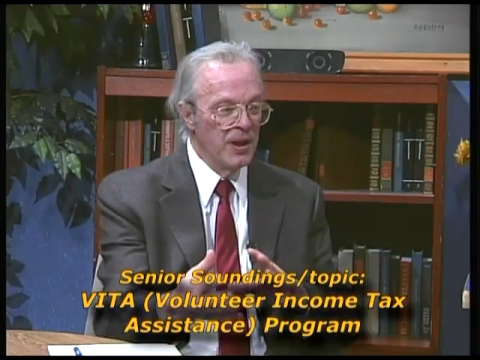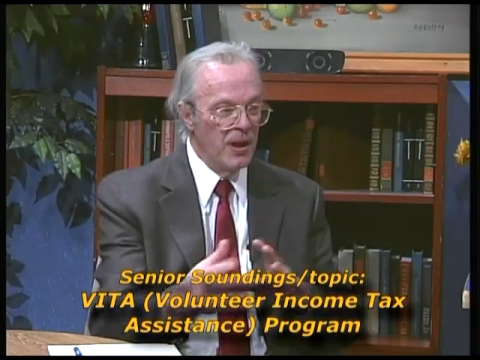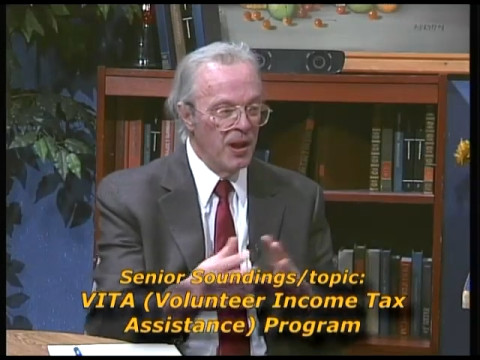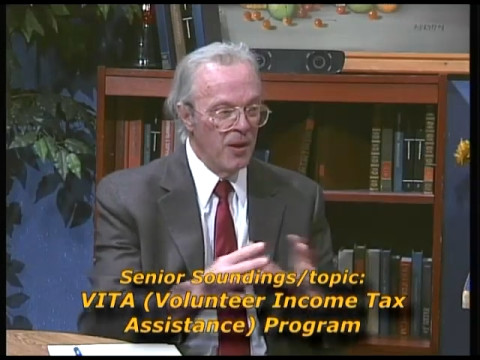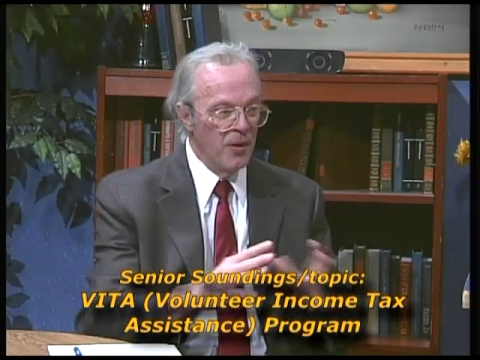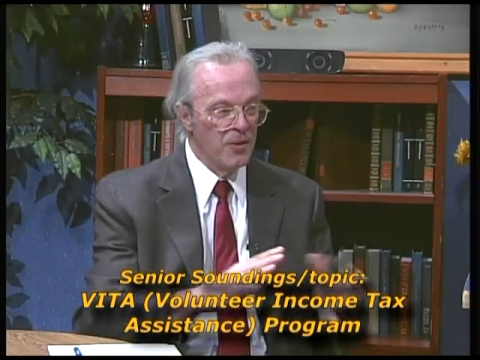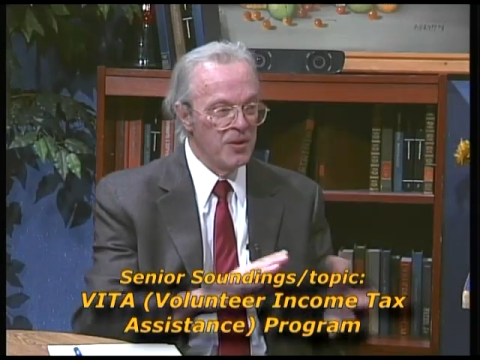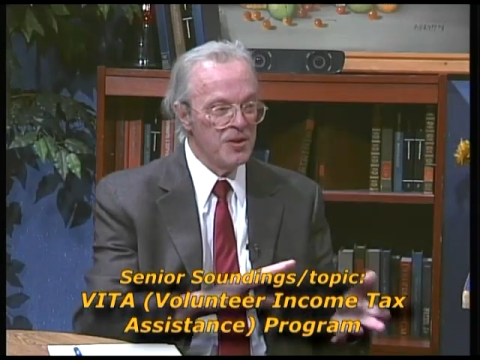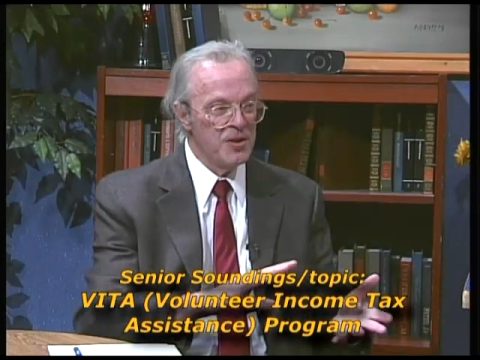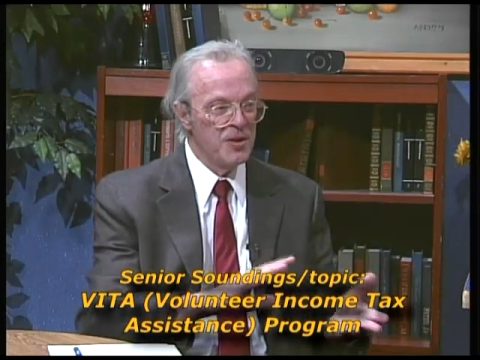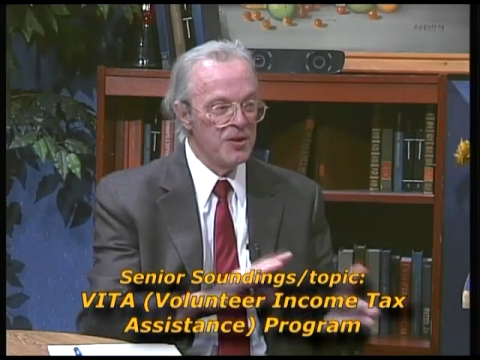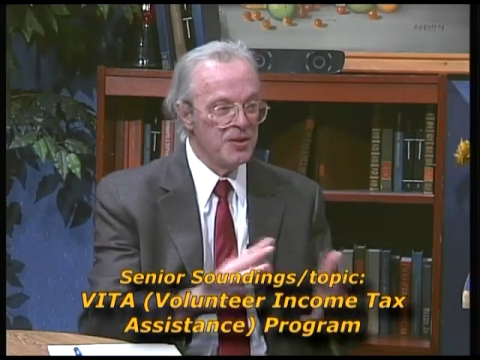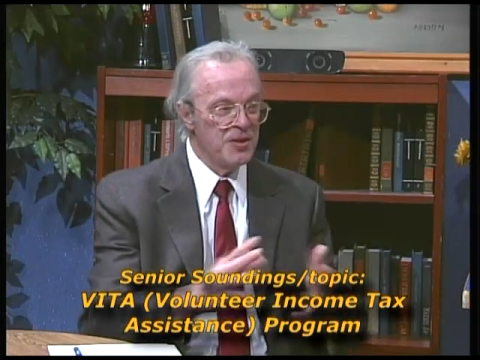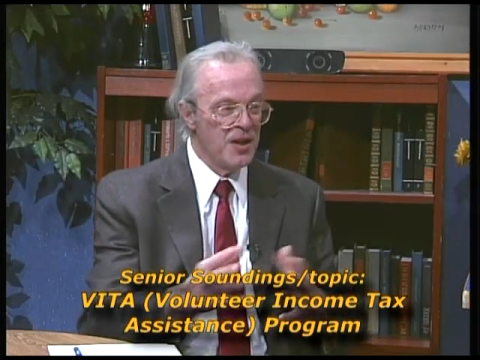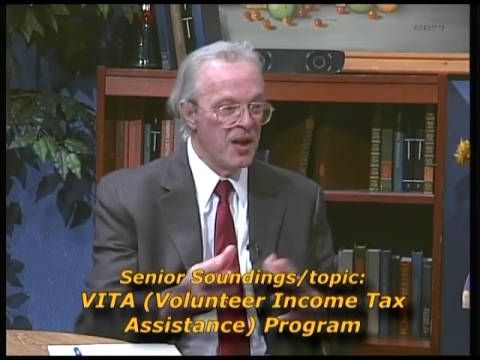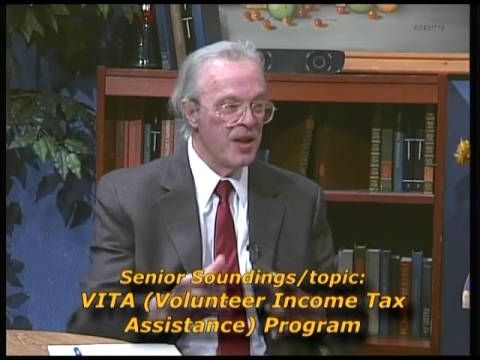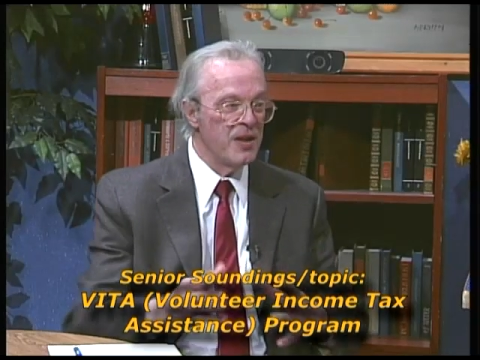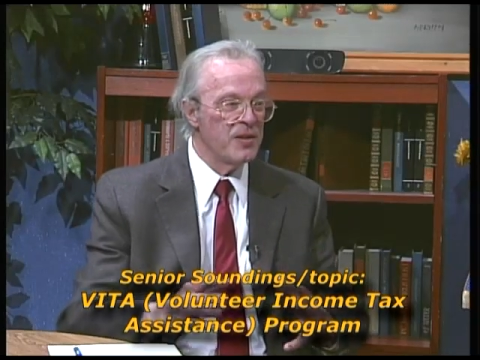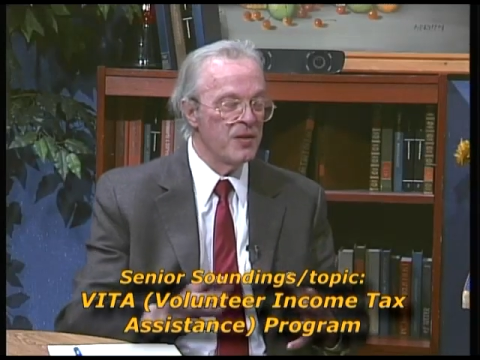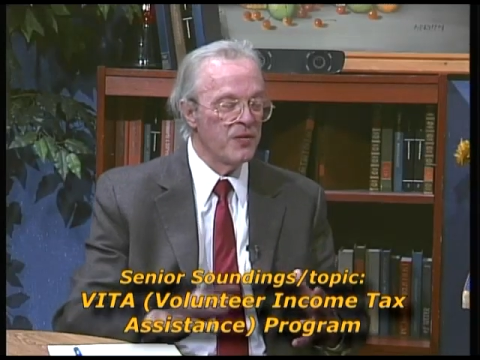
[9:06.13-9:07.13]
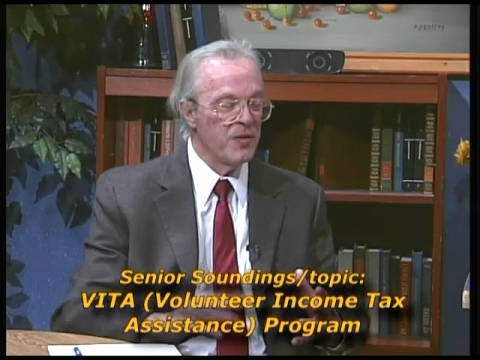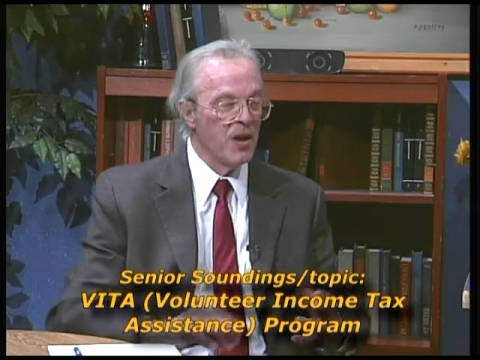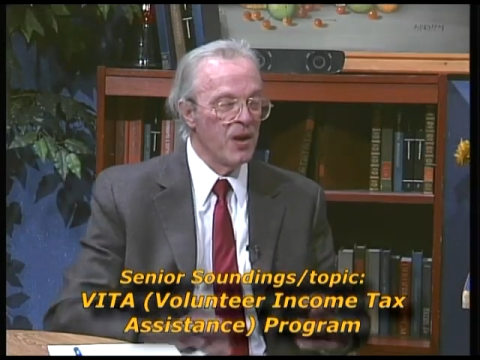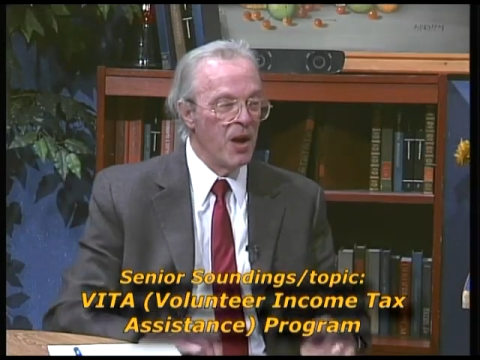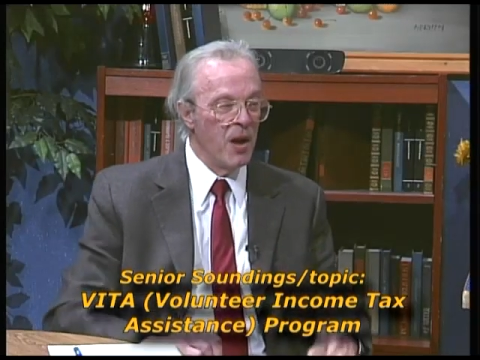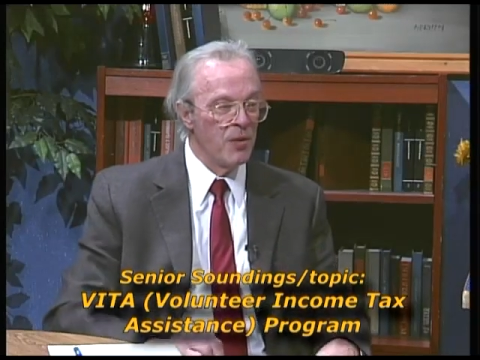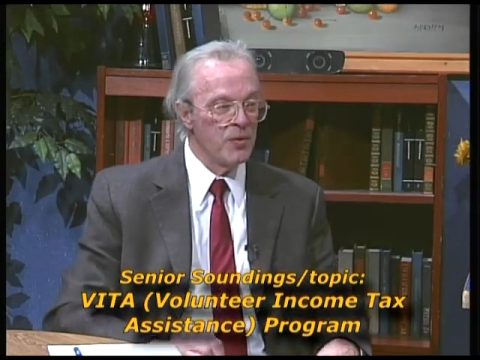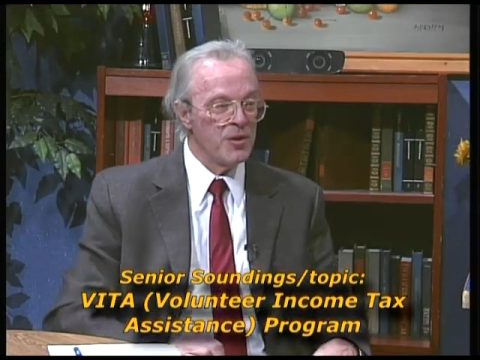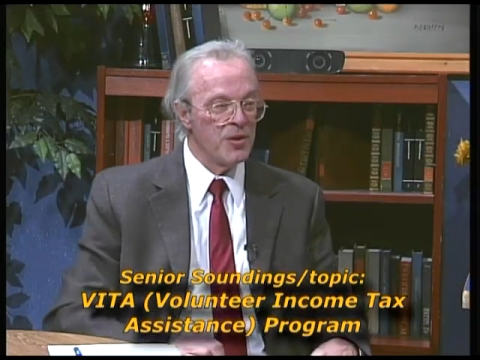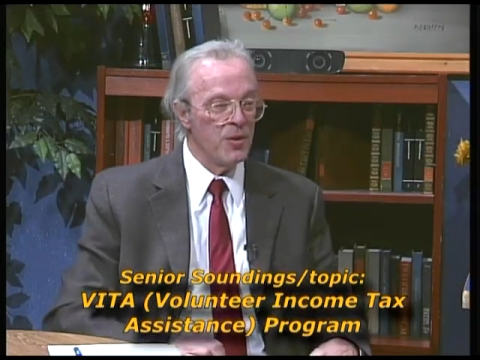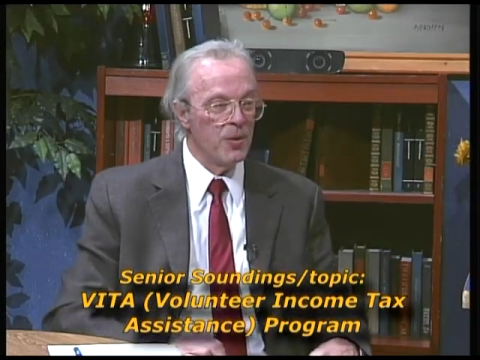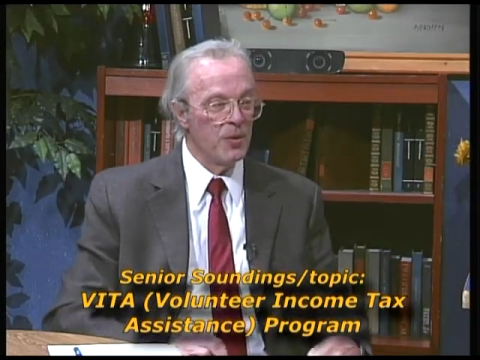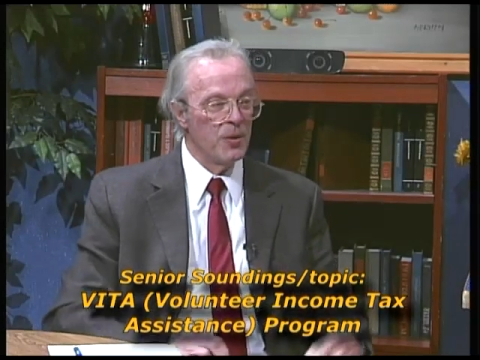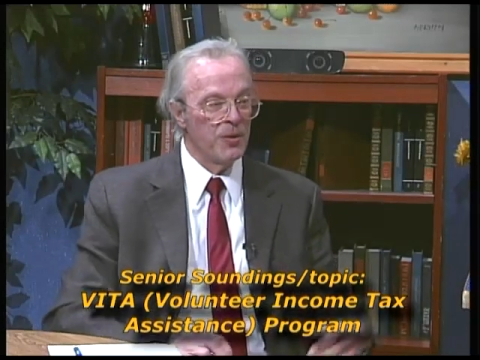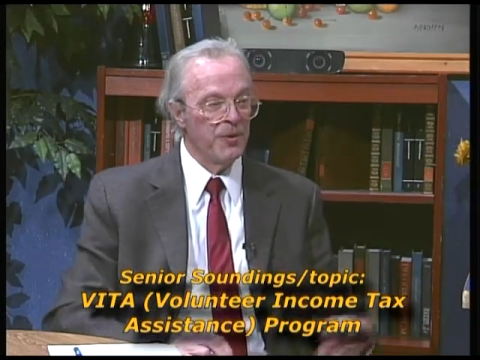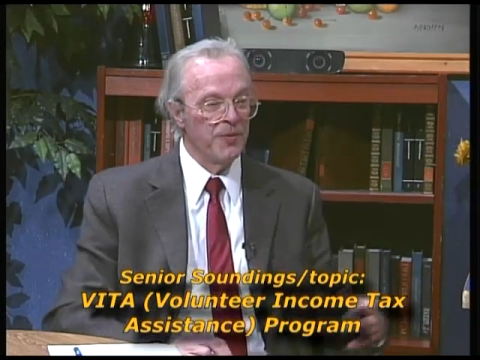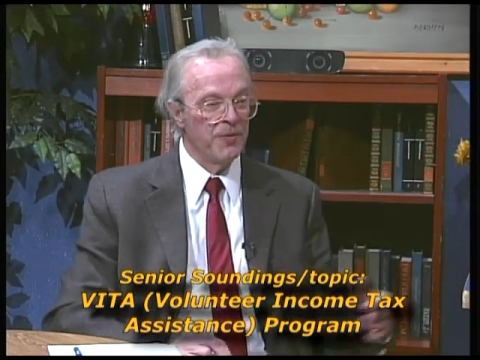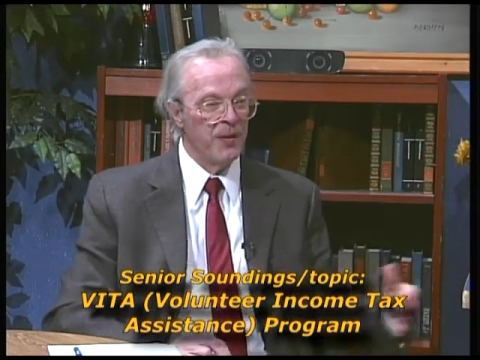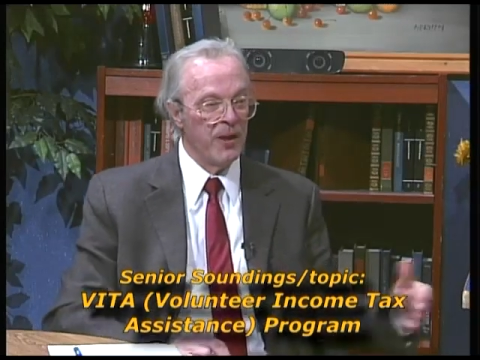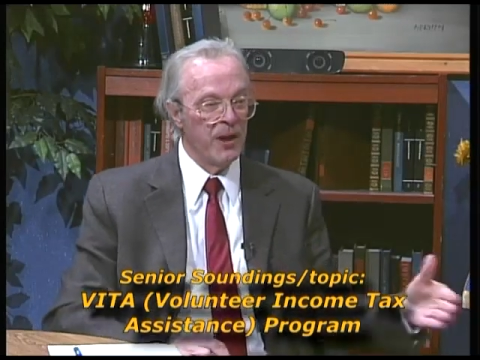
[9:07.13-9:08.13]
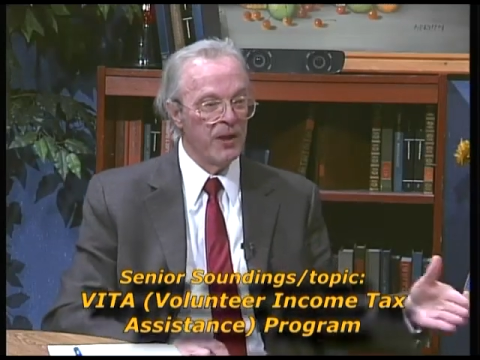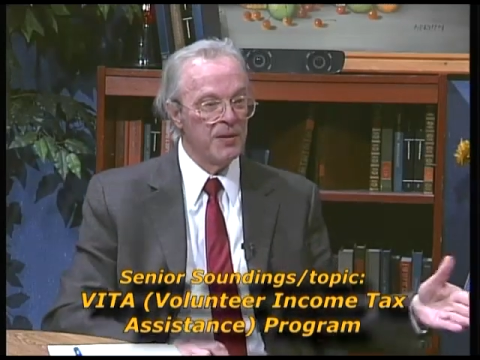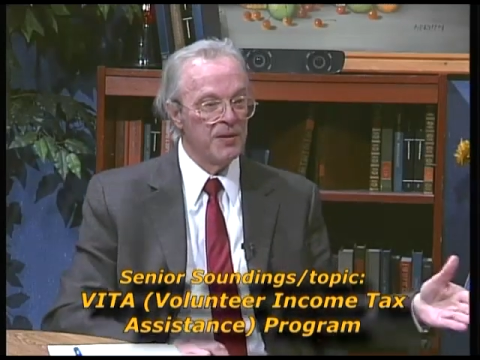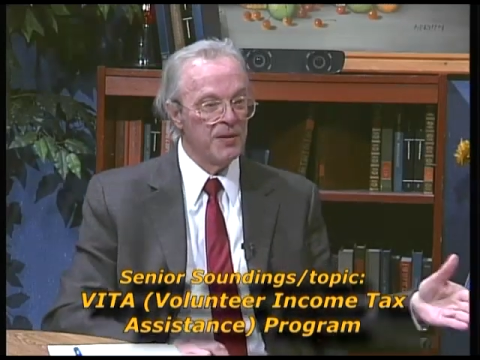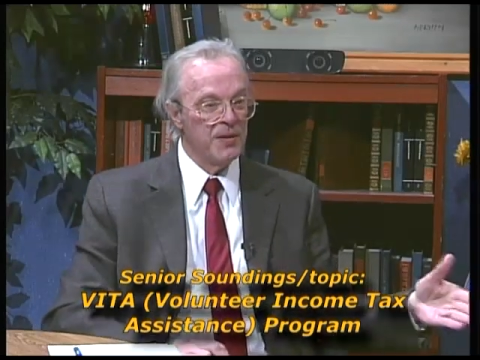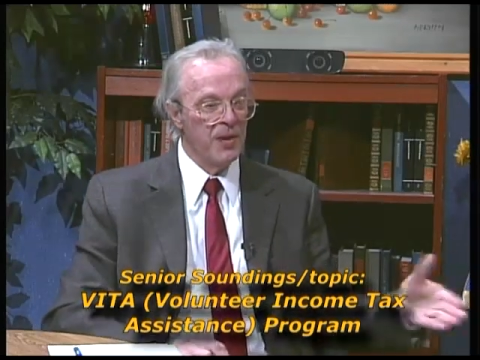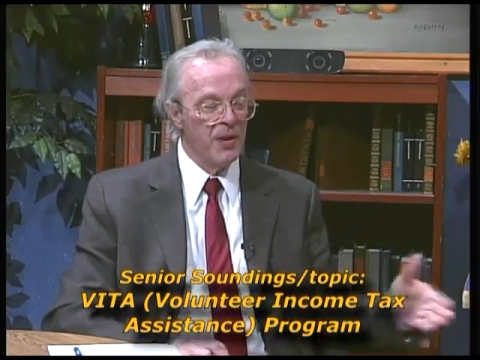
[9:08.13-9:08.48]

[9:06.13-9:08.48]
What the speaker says: how does the size of the household affect